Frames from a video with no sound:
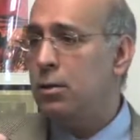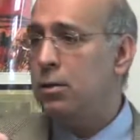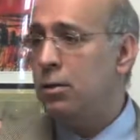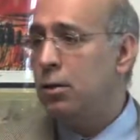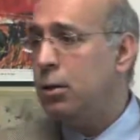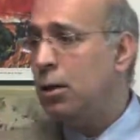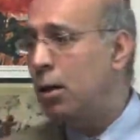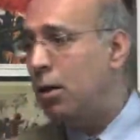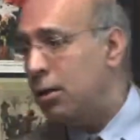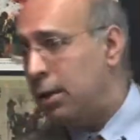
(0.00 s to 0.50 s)

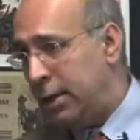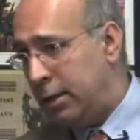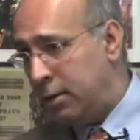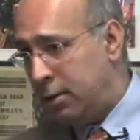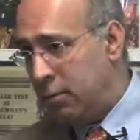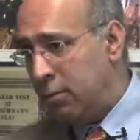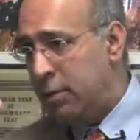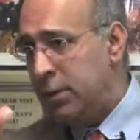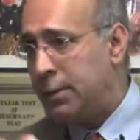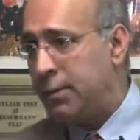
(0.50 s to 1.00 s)
you know, in,
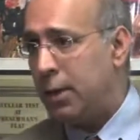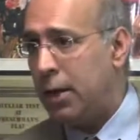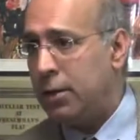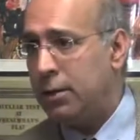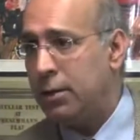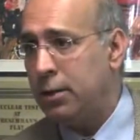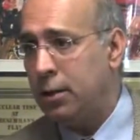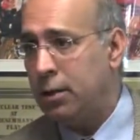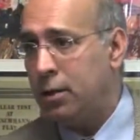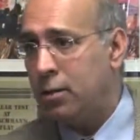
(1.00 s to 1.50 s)
in
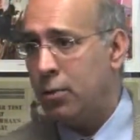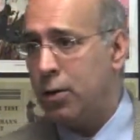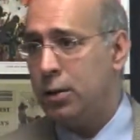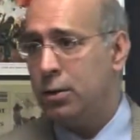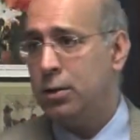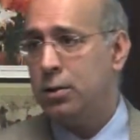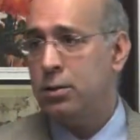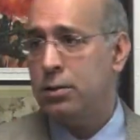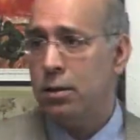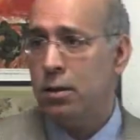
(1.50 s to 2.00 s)
response to your
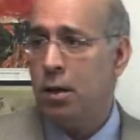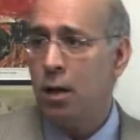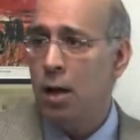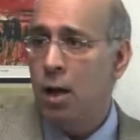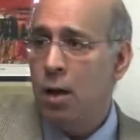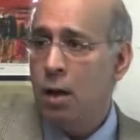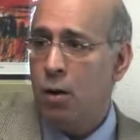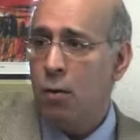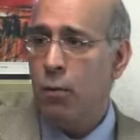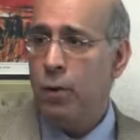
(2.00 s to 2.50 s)
question, sir,
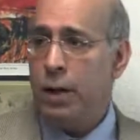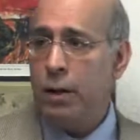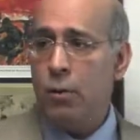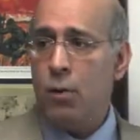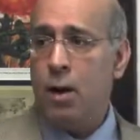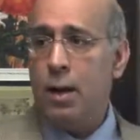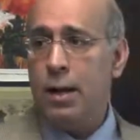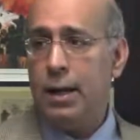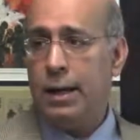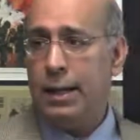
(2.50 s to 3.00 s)
we
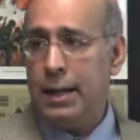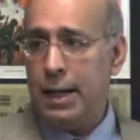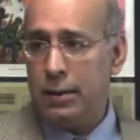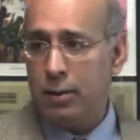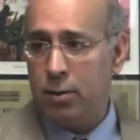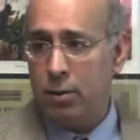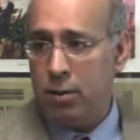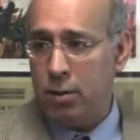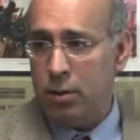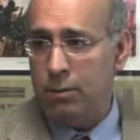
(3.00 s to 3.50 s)
want to
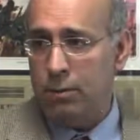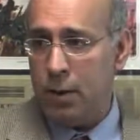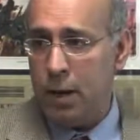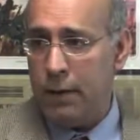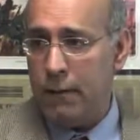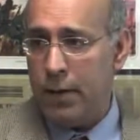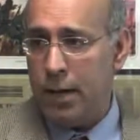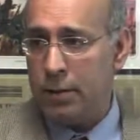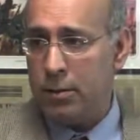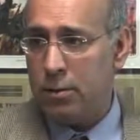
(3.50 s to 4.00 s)
get to those
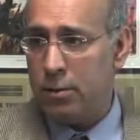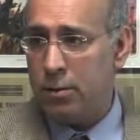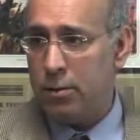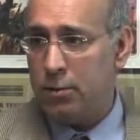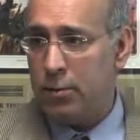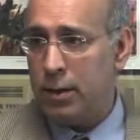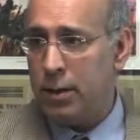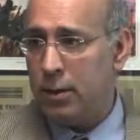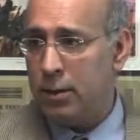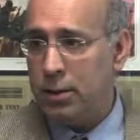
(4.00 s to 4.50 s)
blood
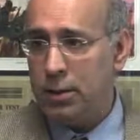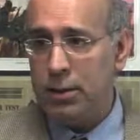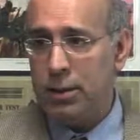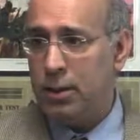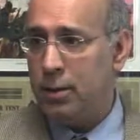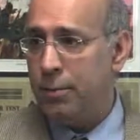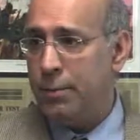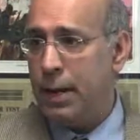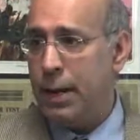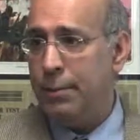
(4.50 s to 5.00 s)
vessels when they're just
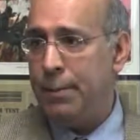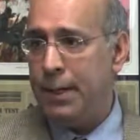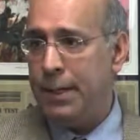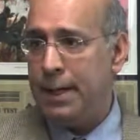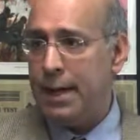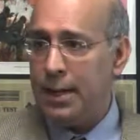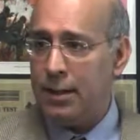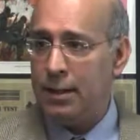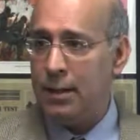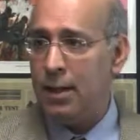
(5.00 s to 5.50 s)
little baby
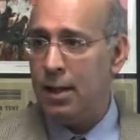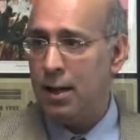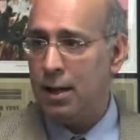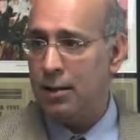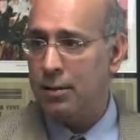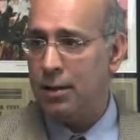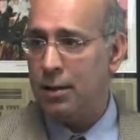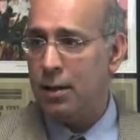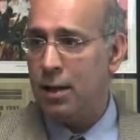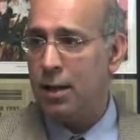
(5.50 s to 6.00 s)

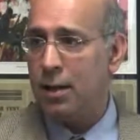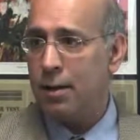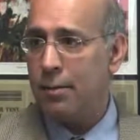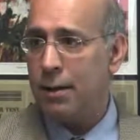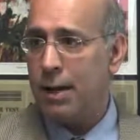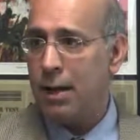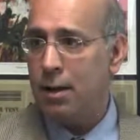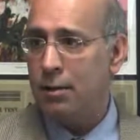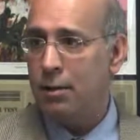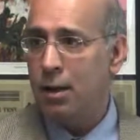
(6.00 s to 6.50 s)
dandelions and knock
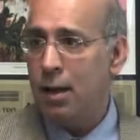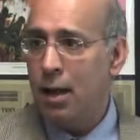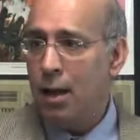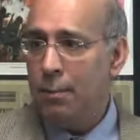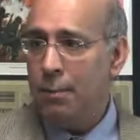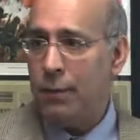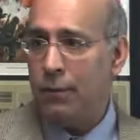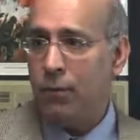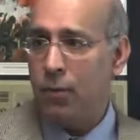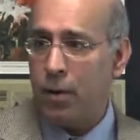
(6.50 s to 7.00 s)
them out
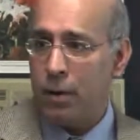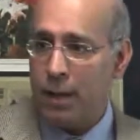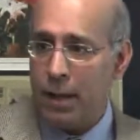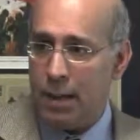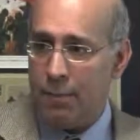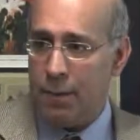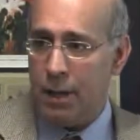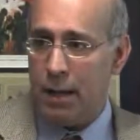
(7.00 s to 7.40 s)
before they